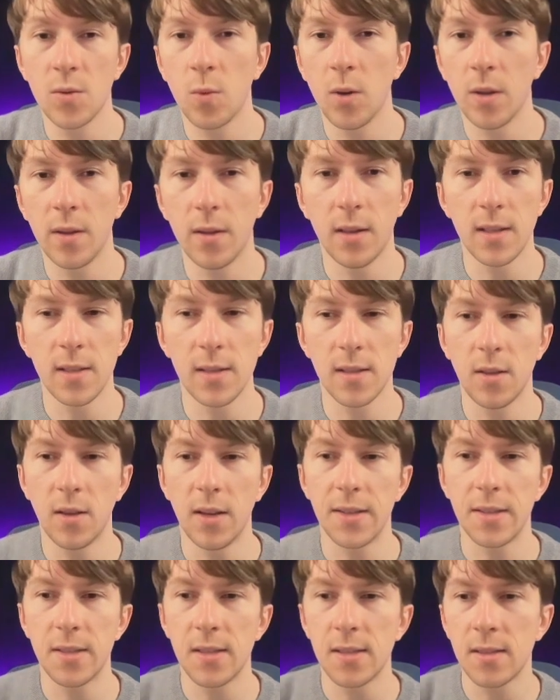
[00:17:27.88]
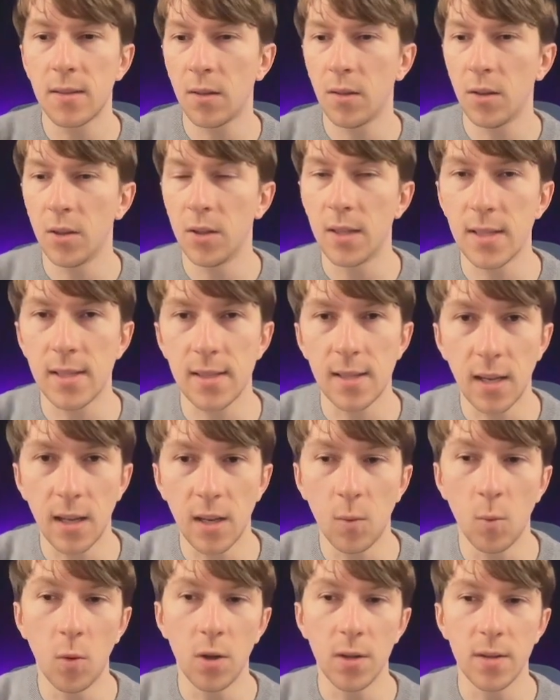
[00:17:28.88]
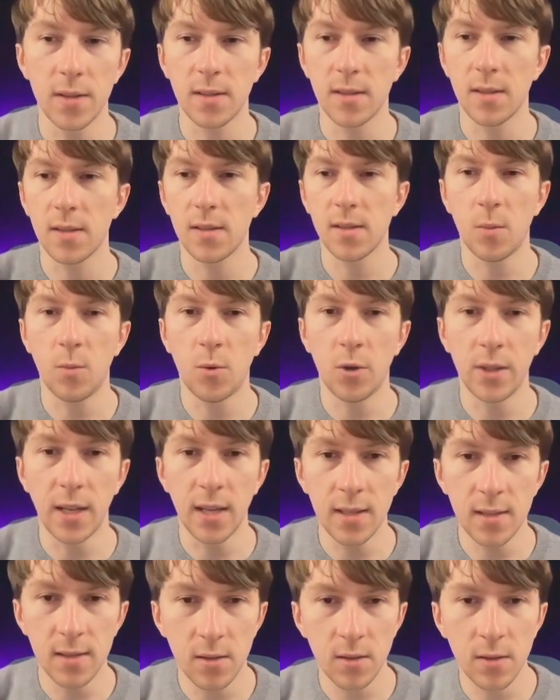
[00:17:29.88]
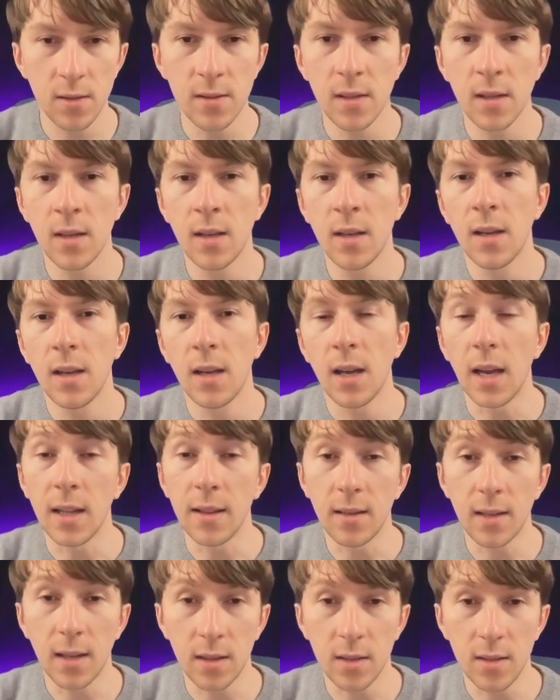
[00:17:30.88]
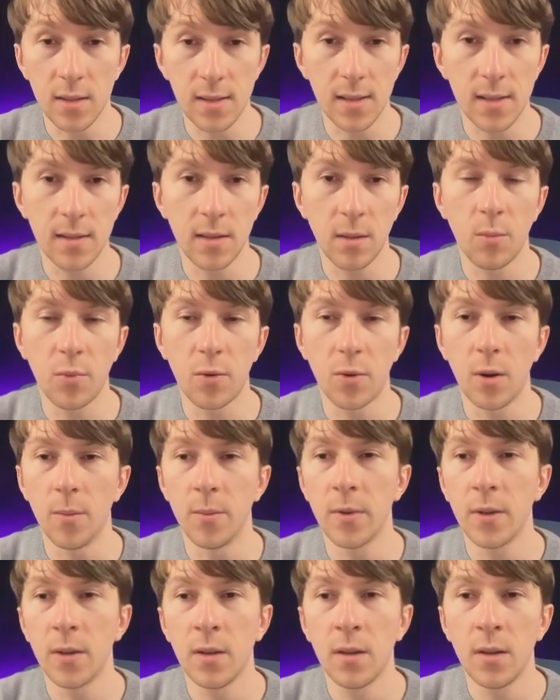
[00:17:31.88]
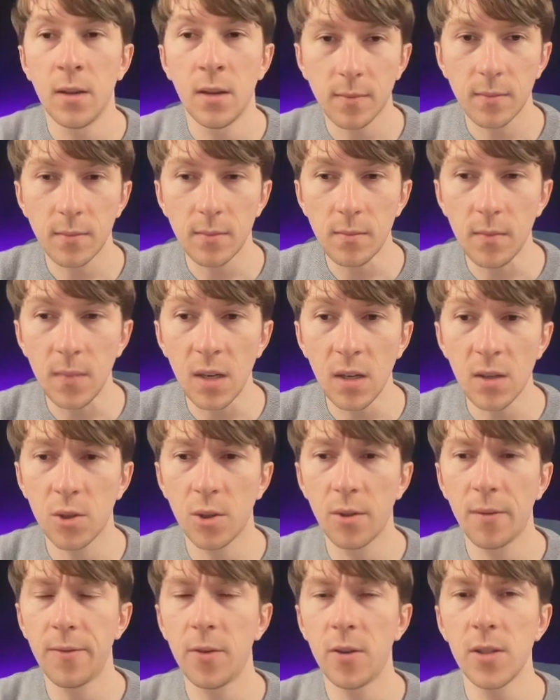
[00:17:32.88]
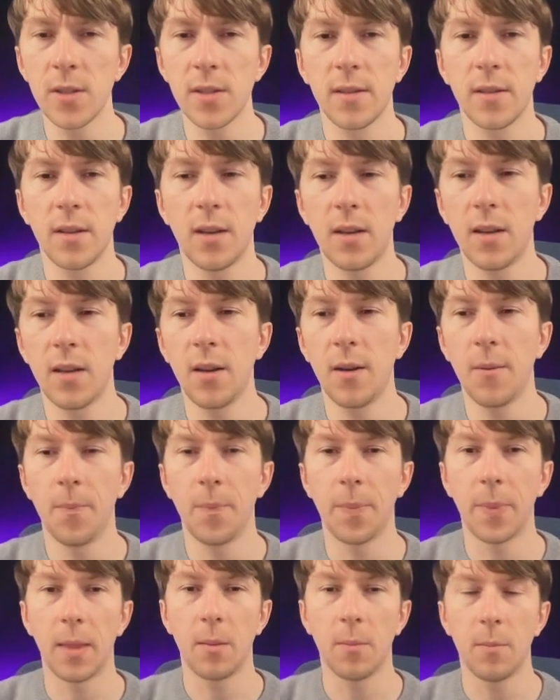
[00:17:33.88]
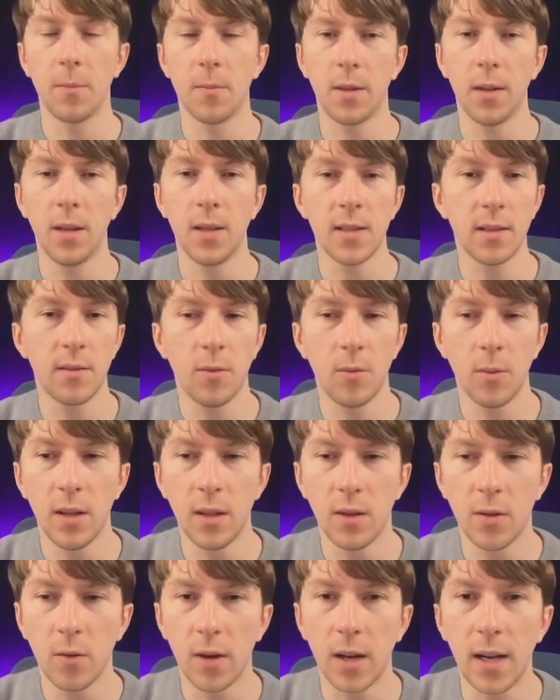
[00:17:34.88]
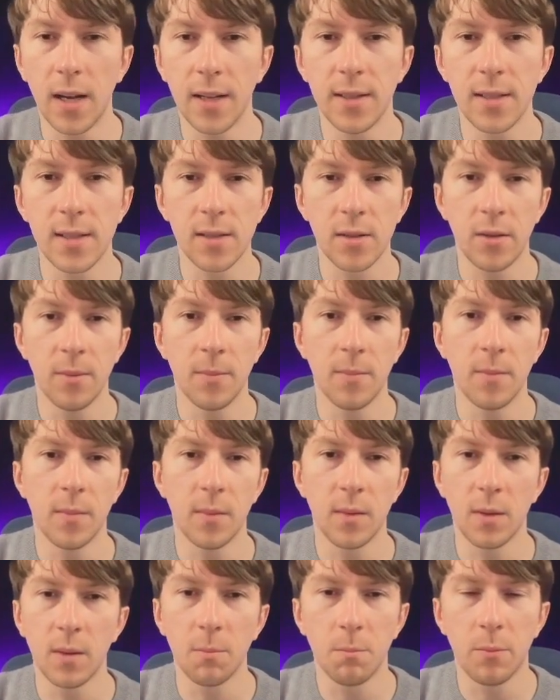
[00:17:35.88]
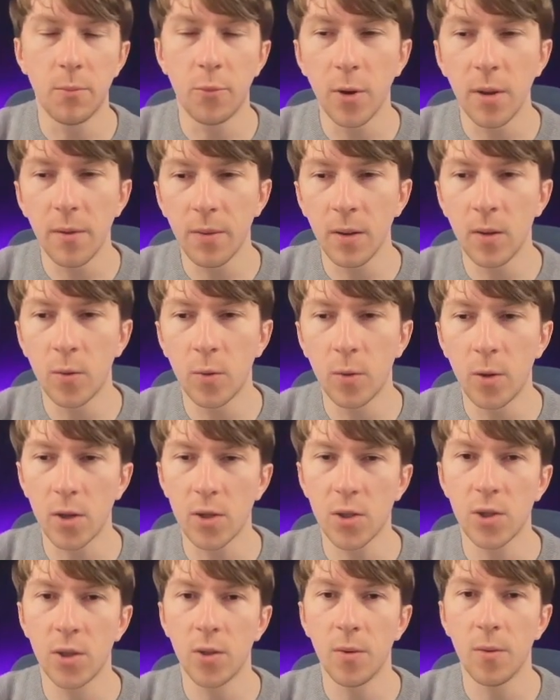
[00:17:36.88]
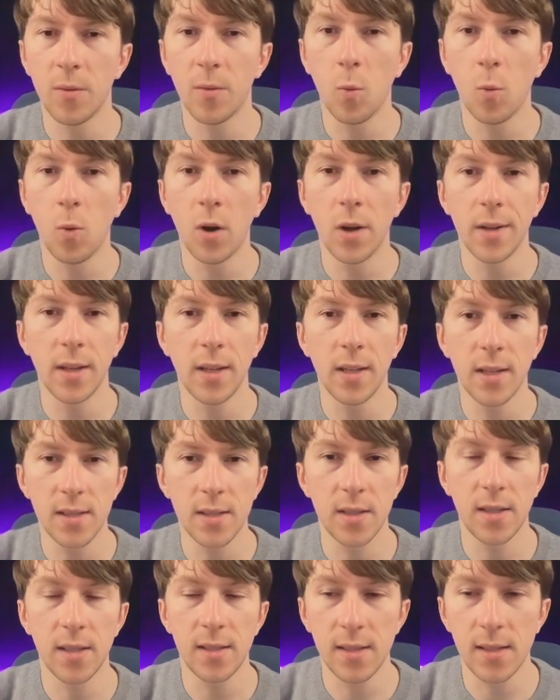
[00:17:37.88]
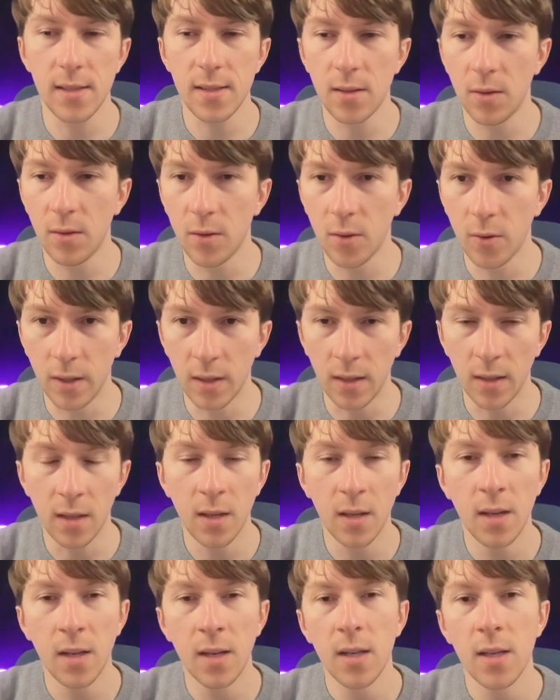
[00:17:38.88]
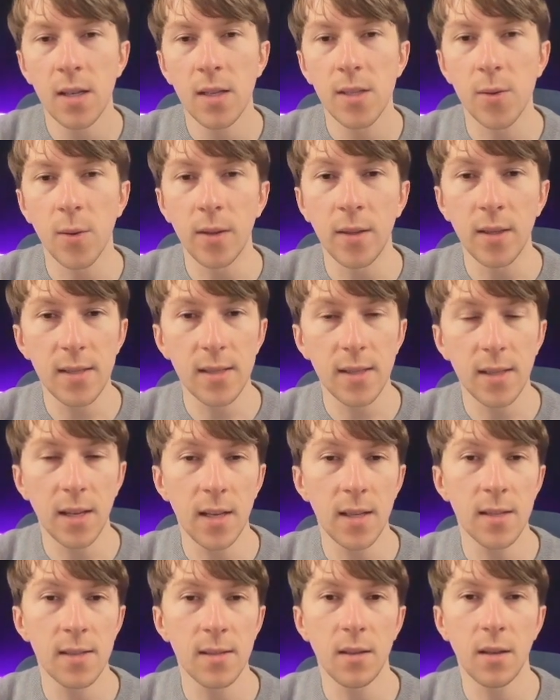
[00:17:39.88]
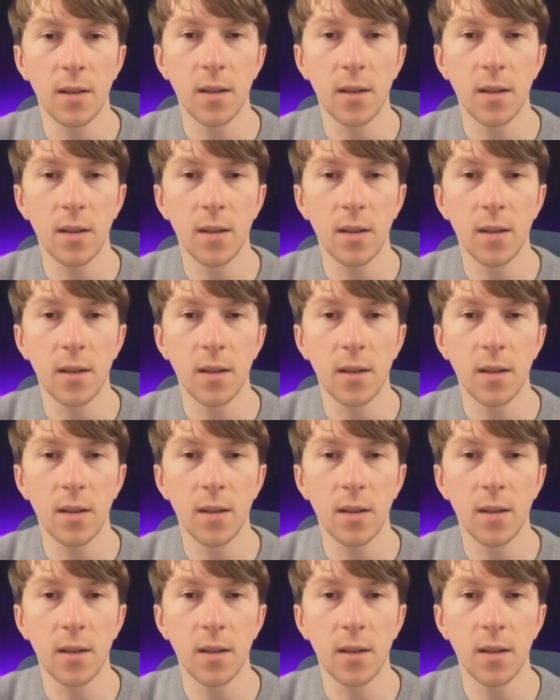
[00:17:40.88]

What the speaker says: what is the assistant gonna say once someone answers, and then the system prompt. So the first thing that you need to add is a brief introduction of what is the assistant doing. So in this case,